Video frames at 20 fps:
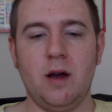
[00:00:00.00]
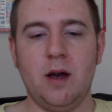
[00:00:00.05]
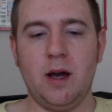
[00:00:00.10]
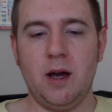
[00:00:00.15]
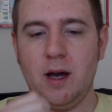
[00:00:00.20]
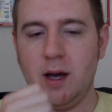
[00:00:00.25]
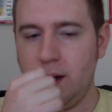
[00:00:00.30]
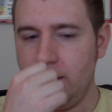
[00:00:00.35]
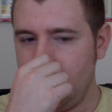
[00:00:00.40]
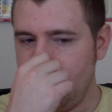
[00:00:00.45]

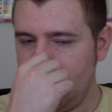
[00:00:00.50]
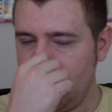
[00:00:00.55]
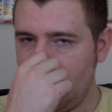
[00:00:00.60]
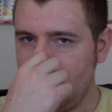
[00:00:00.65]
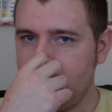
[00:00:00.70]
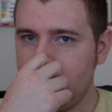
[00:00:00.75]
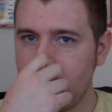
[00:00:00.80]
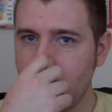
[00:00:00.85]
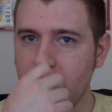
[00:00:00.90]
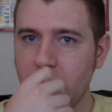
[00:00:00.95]
Um,
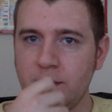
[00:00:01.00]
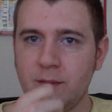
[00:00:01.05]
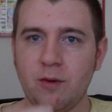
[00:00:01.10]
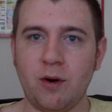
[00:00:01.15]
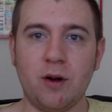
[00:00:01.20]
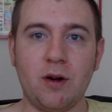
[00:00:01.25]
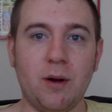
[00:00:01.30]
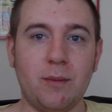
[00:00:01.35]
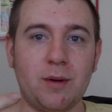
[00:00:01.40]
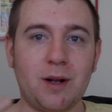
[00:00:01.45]
uh, don't get me
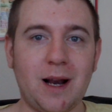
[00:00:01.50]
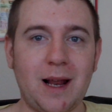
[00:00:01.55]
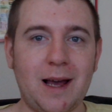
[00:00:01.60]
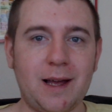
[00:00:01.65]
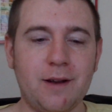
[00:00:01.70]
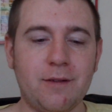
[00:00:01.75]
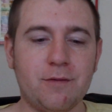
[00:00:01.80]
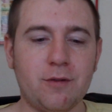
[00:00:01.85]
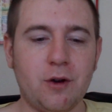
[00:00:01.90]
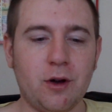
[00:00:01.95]
wrong, I'm
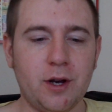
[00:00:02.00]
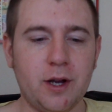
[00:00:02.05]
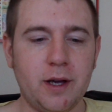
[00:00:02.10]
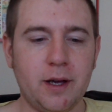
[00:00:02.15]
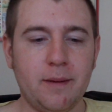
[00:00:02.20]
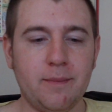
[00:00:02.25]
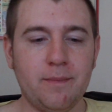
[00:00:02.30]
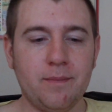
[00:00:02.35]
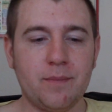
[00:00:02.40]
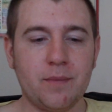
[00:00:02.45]
glad I've got
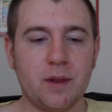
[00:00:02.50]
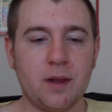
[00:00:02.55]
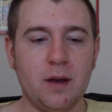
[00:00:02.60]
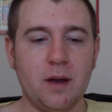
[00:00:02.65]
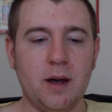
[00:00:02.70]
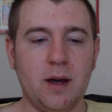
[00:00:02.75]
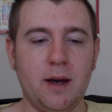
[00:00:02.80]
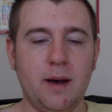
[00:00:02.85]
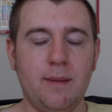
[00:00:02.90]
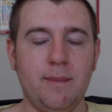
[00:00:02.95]
it.
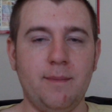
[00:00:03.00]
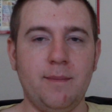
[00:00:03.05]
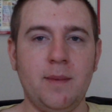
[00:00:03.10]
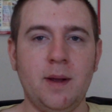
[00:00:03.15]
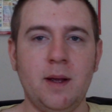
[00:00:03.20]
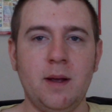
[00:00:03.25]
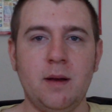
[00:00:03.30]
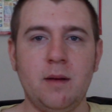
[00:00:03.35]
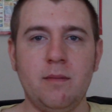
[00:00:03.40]
Um,